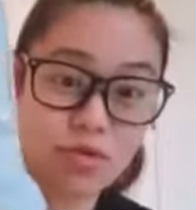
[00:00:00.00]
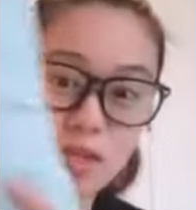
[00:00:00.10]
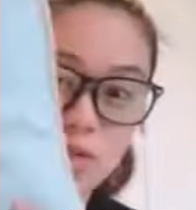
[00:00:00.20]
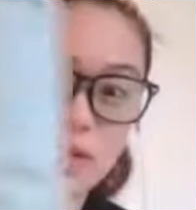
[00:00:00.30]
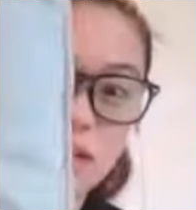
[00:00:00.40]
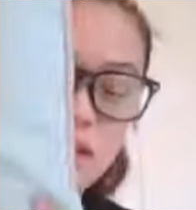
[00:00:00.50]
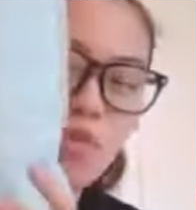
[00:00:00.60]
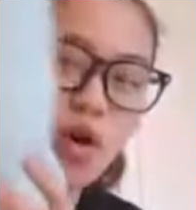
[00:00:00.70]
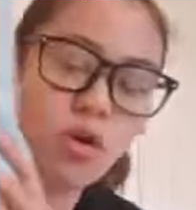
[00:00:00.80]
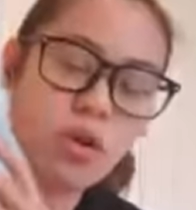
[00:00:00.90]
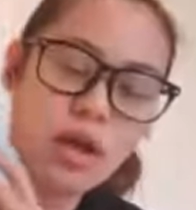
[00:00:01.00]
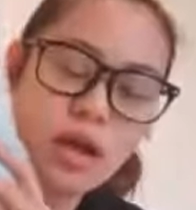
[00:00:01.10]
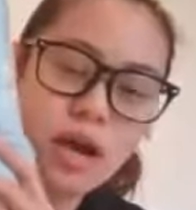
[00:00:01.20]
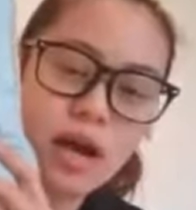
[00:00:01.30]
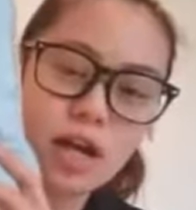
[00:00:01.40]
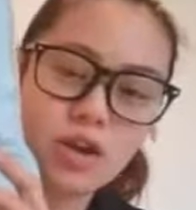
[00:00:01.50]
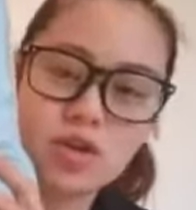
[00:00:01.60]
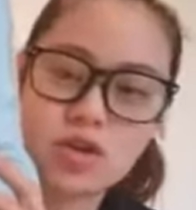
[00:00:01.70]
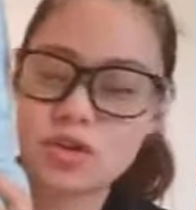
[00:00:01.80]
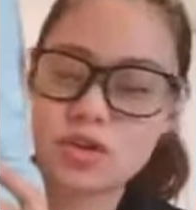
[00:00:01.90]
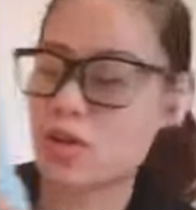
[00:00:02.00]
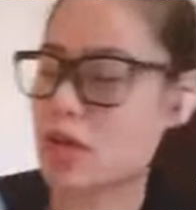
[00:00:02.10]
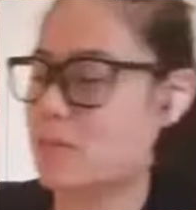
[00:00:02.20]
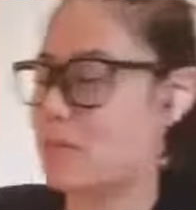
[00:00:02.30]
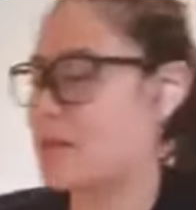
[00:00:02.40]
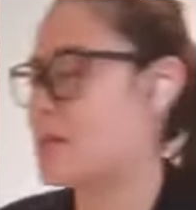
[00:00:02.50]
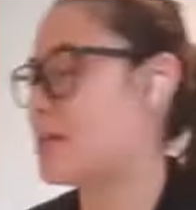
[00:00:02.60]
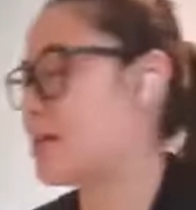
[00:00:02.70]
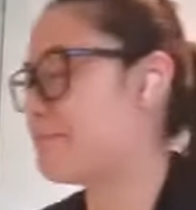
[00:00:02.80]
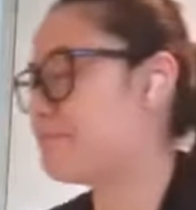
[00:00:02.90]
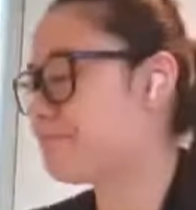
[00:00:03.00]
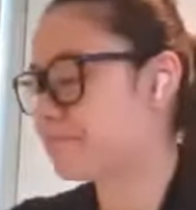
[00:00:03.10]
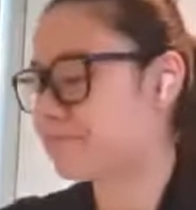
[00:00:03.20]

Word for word: So a small uh, cushion you're going to be needing.